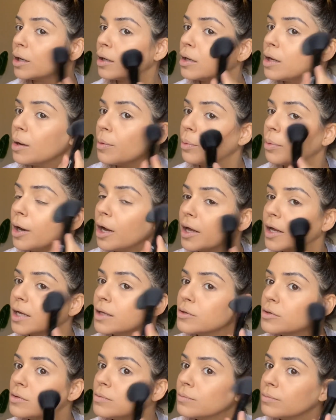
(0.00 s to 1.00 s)
It'll probably
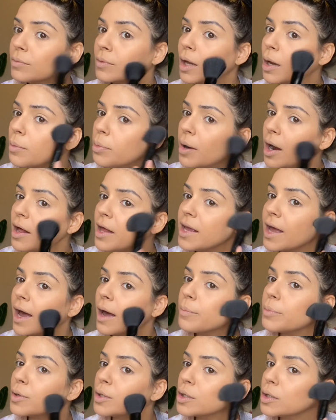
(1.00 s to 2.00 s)

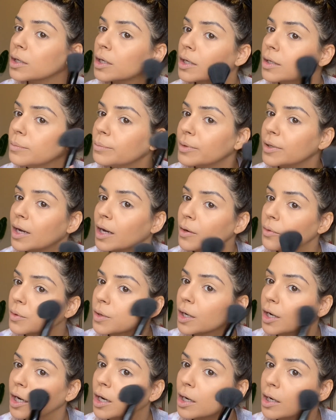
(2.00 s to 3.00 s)
happen again, but I don't
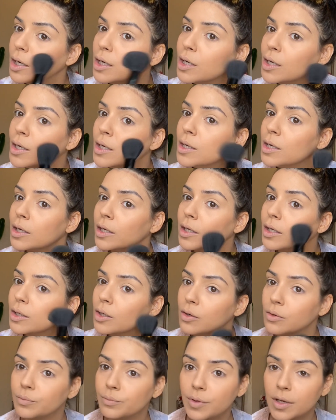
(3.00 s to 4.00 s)
care. You
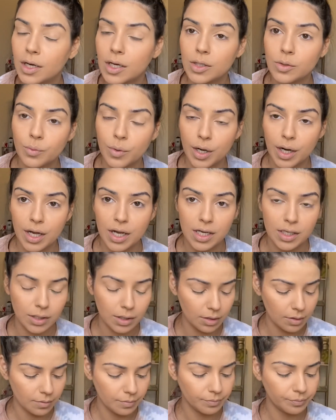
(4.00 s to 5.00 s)
know, it is what it is.
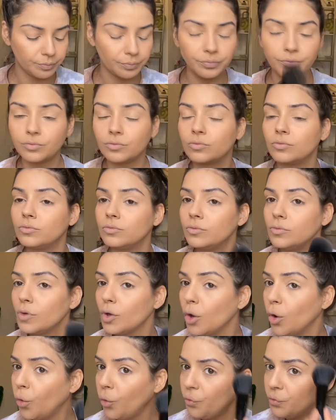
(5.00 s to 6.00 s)

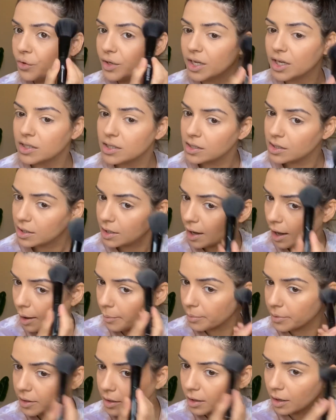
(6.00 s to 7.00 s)
Hopefully it doesn't
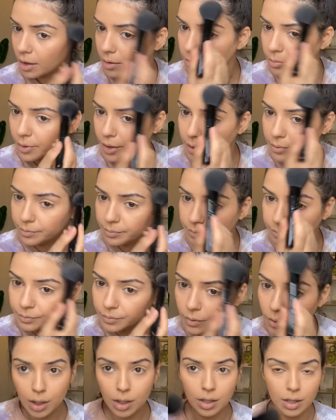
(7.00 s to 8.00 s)
happen again, but
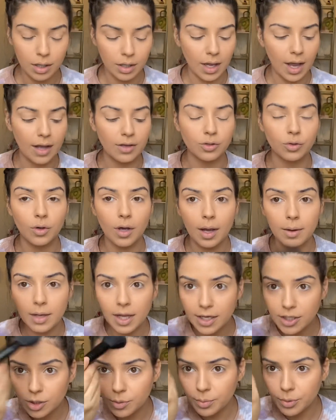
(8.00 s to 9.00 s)
yeah. So I
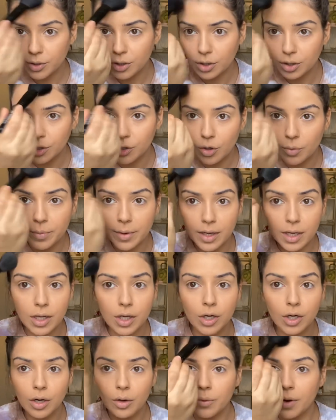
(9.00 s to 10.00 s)
like to put a little bit
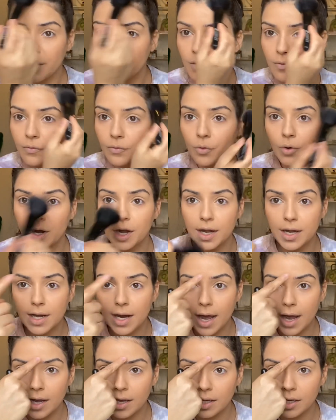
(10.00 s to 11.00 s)
here around the forehead,
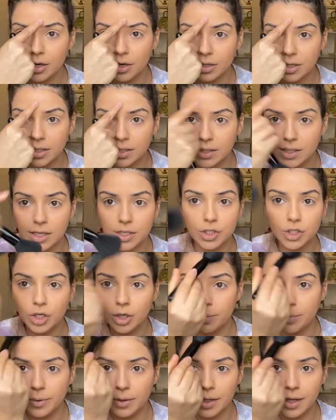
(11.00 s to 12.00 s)
not here in the
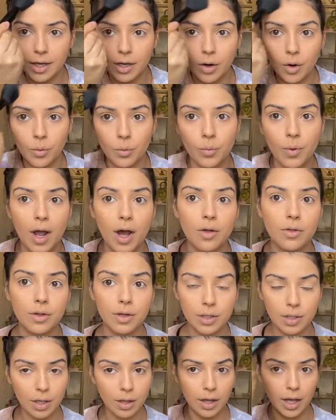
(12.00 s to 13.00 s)
center, but like around
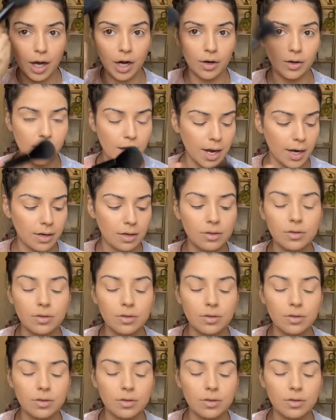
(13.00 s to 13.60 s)
the hairline.